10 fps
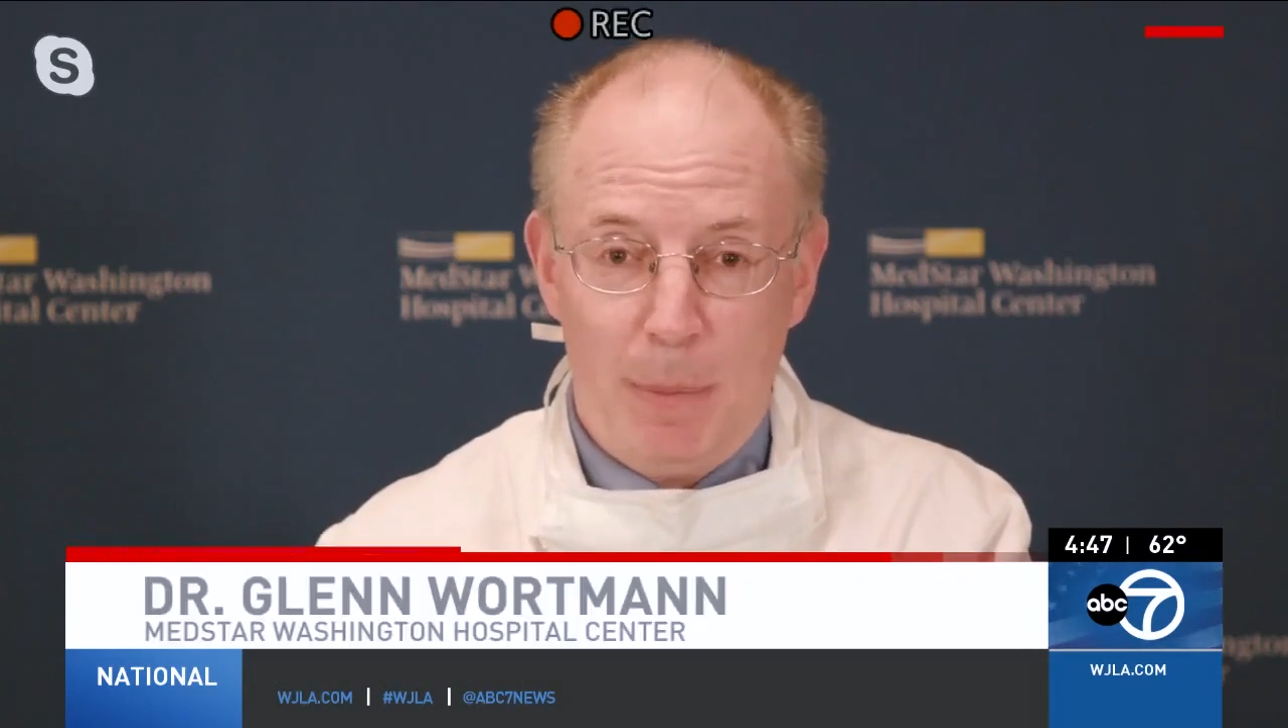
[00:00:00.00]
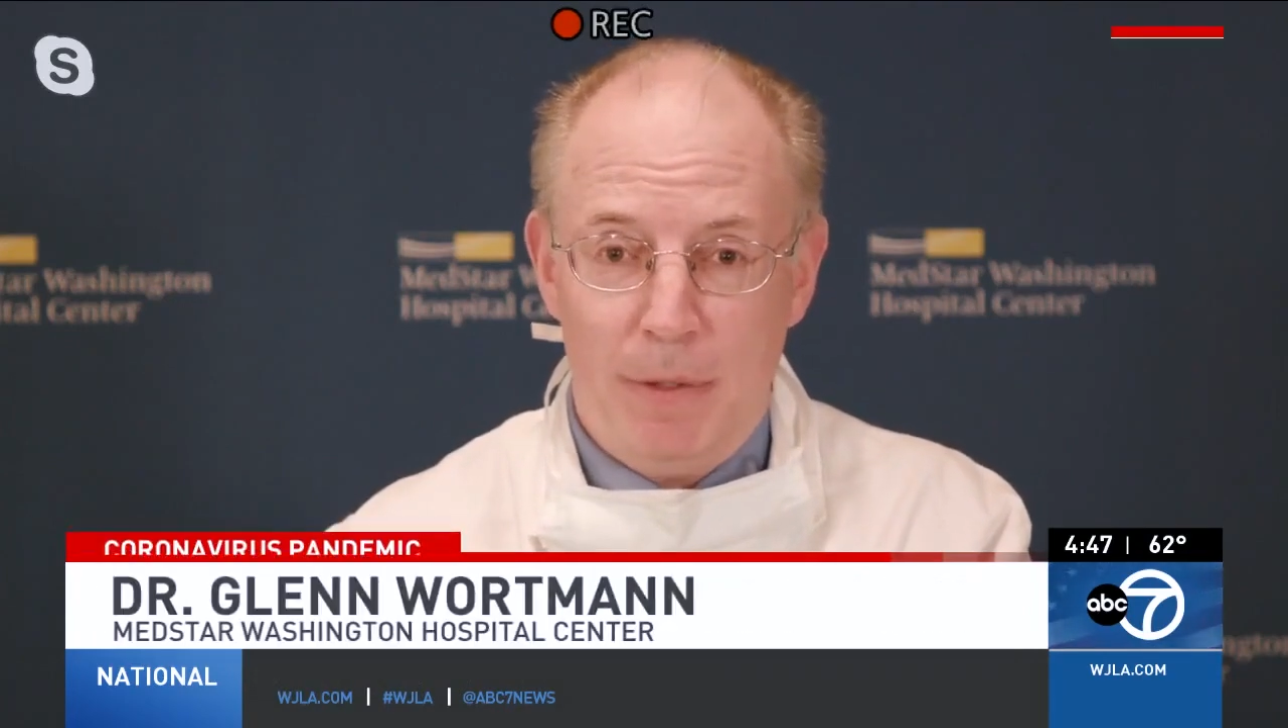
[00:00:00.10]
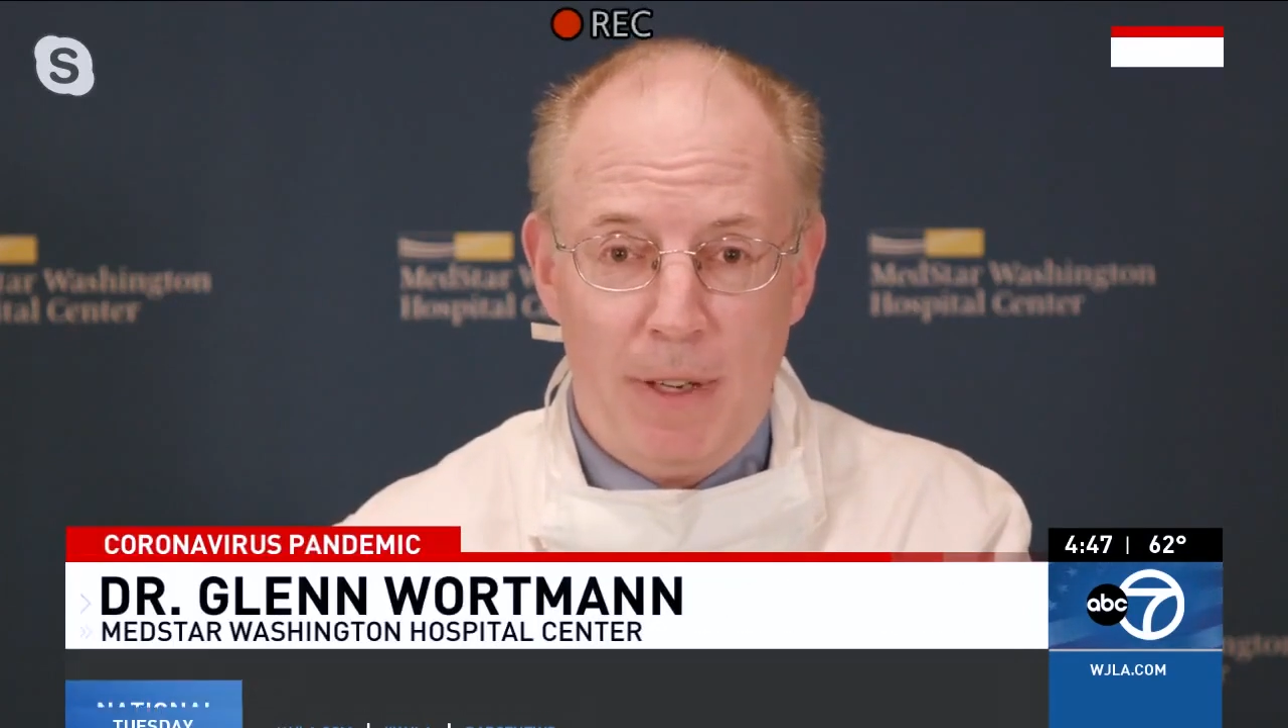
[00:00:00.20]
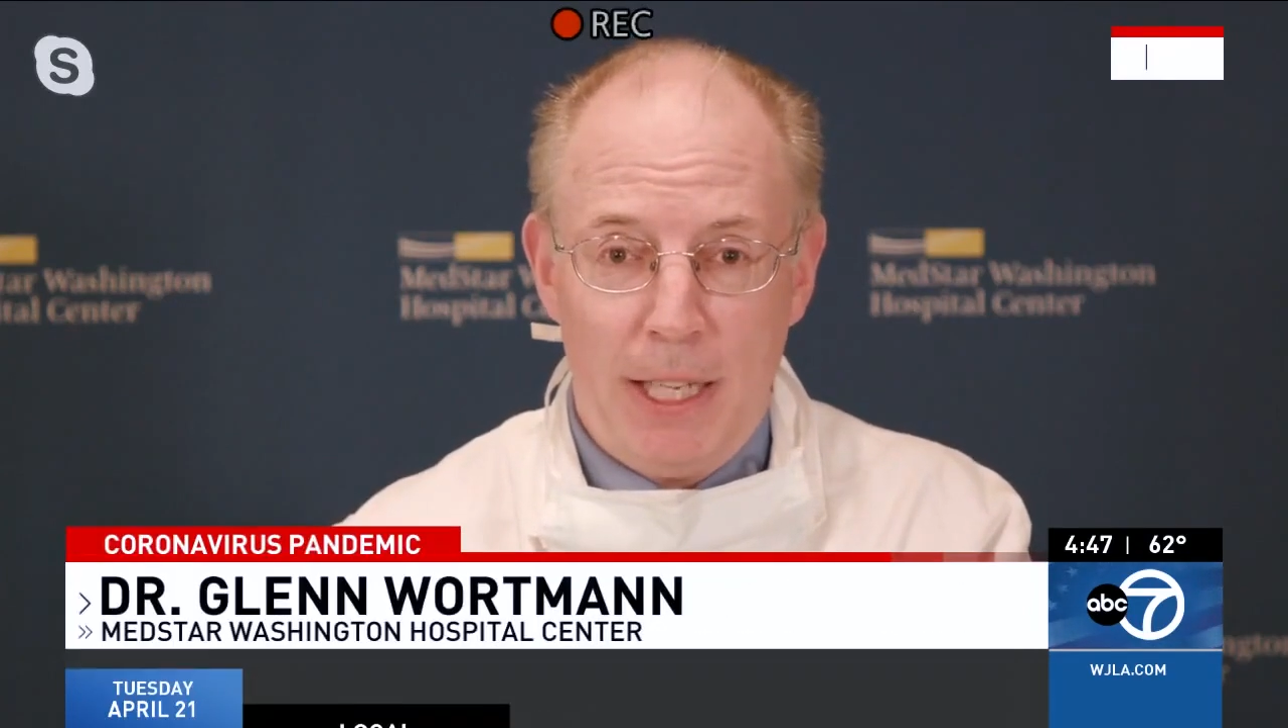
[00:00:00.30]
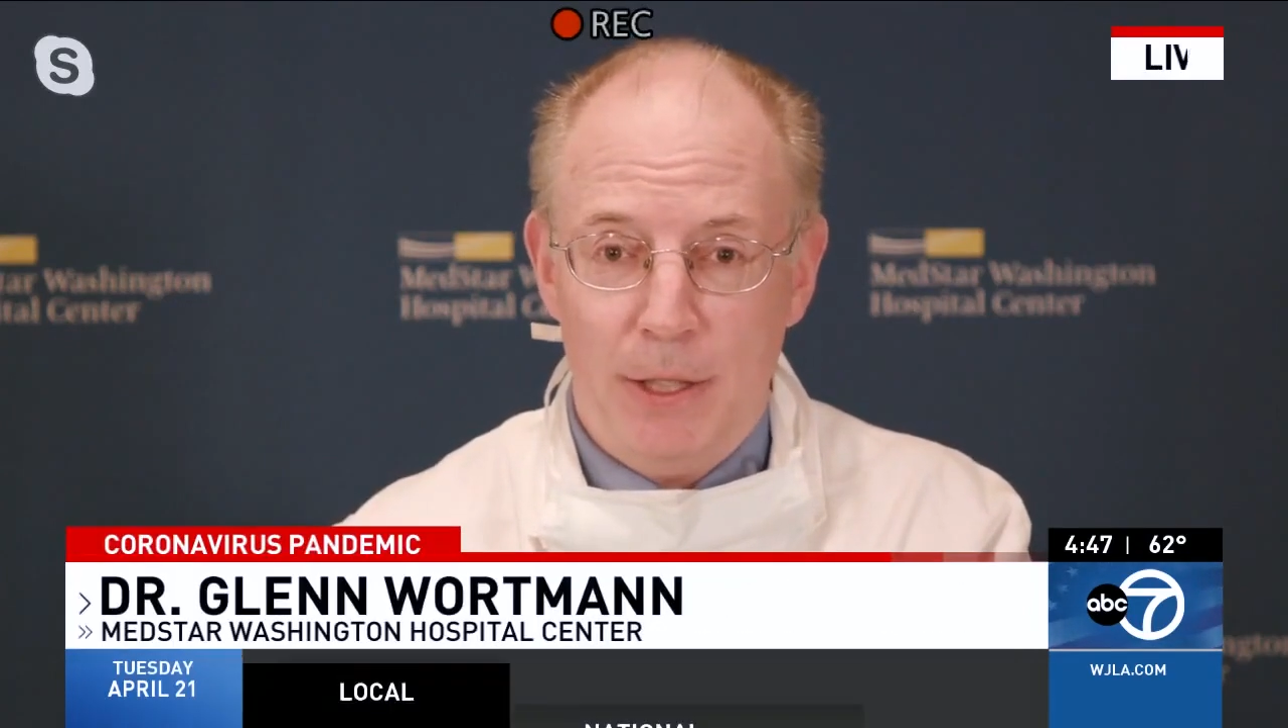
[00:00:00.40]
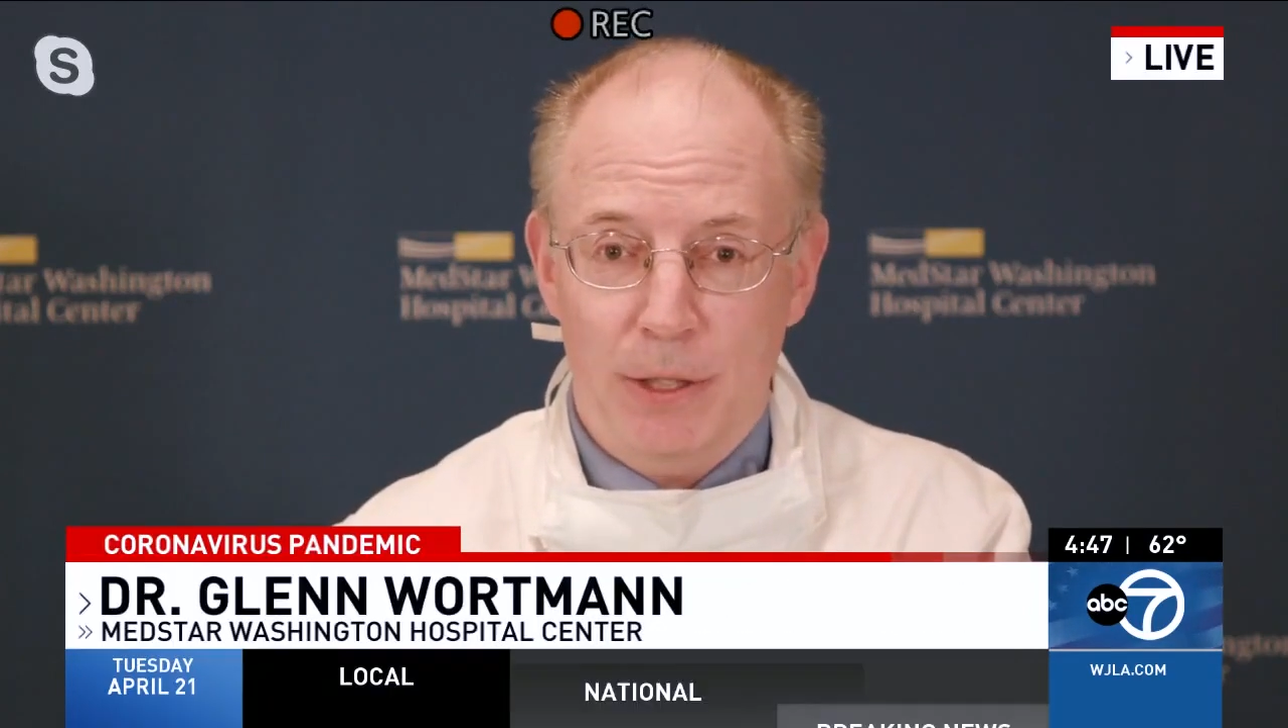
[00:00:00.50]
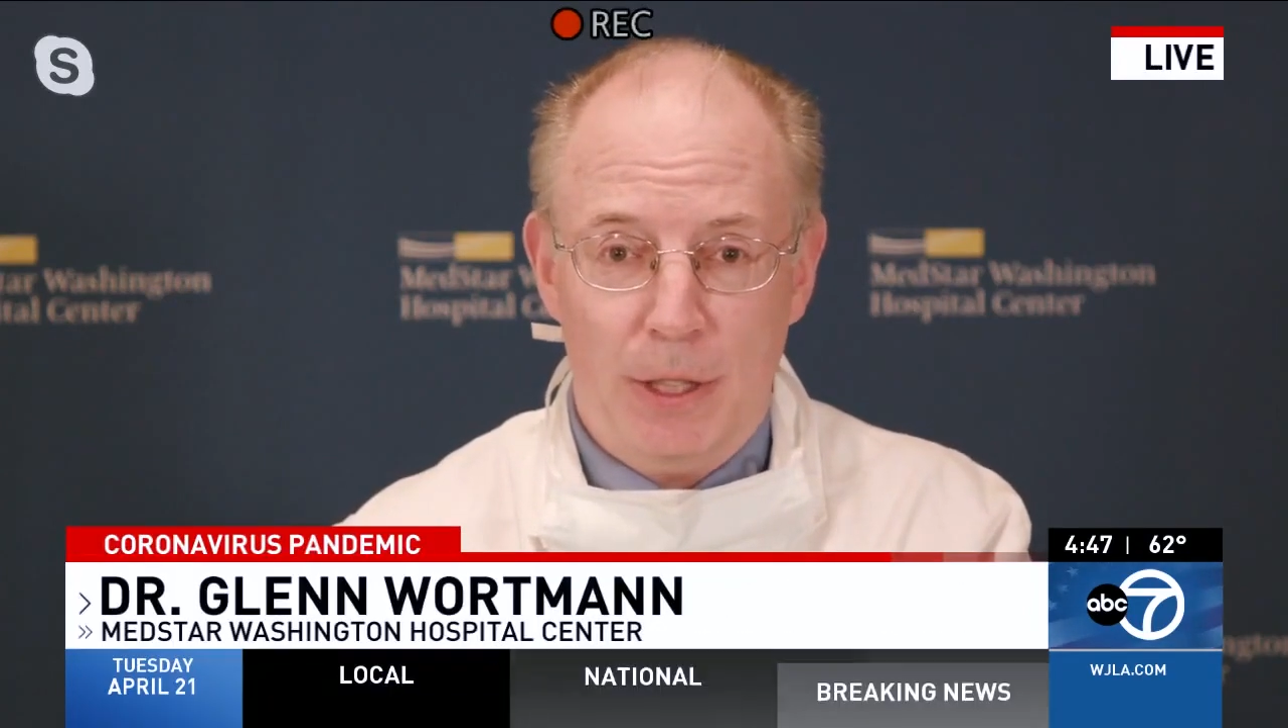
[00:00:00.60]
providers